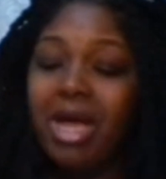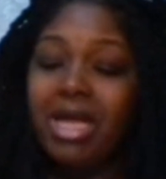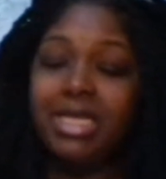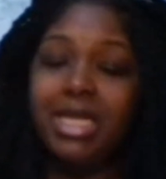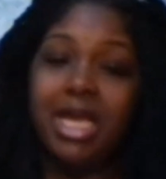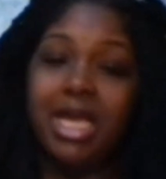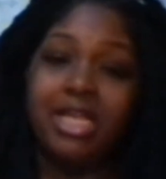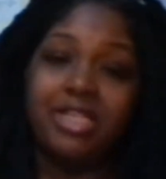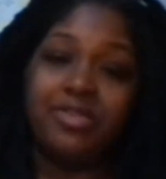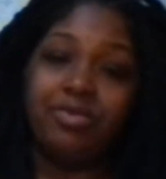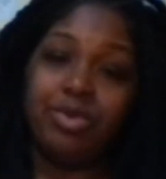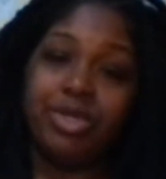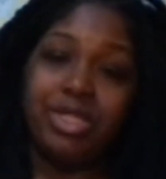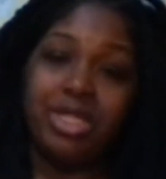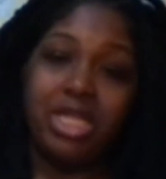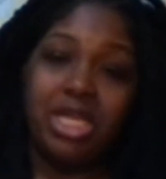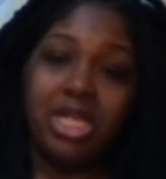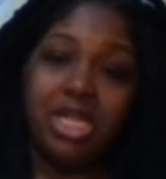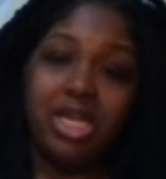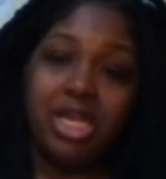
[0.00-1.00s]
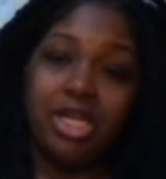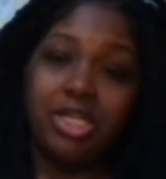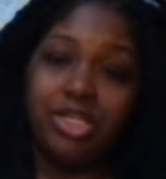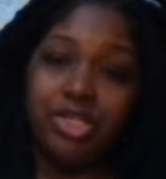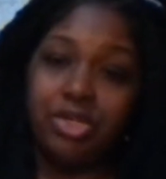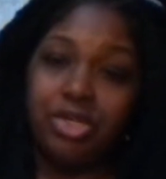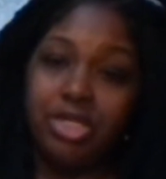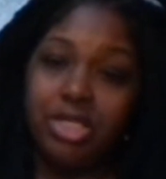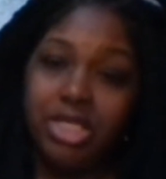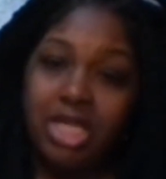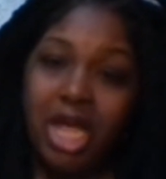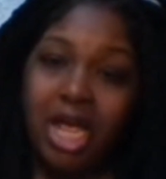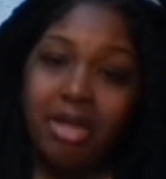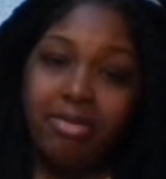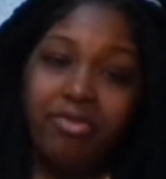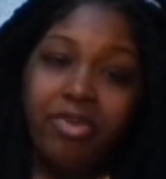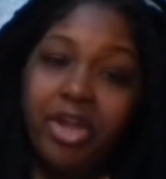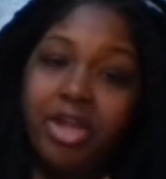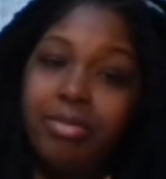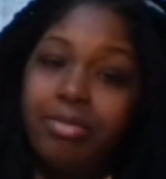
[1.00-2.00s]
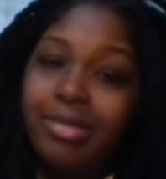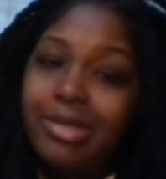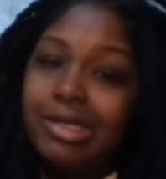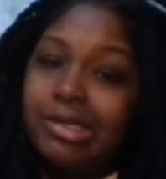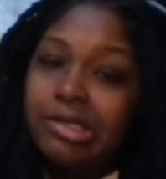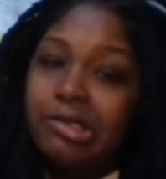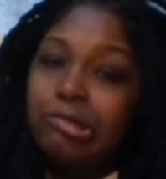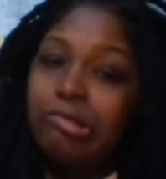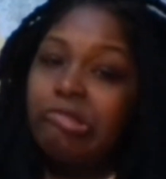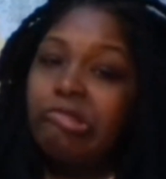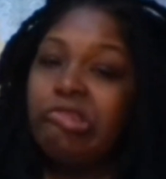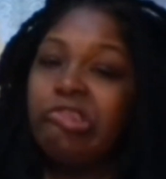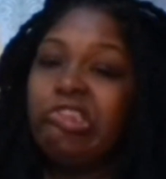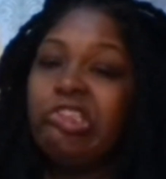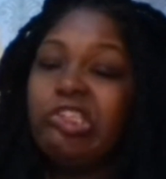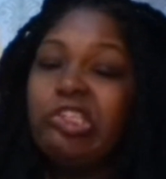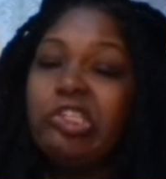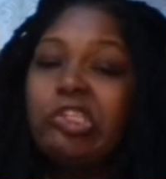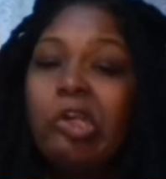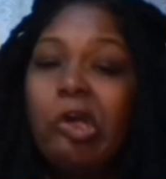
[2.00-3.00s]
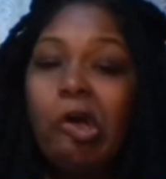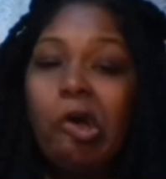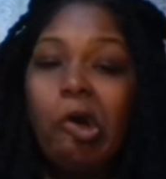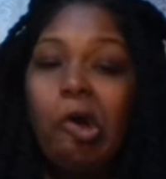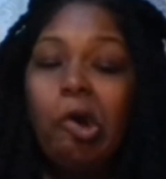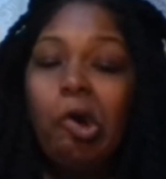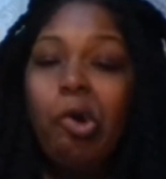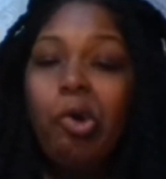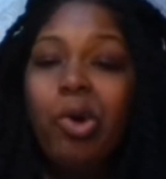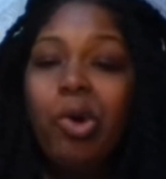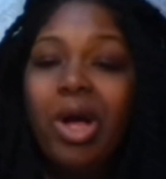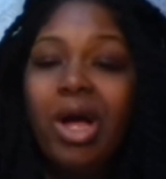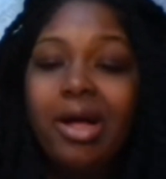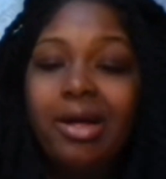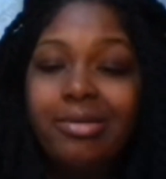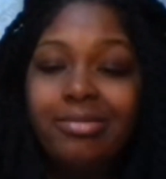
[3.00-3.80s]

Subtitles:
test within a certain time frame. So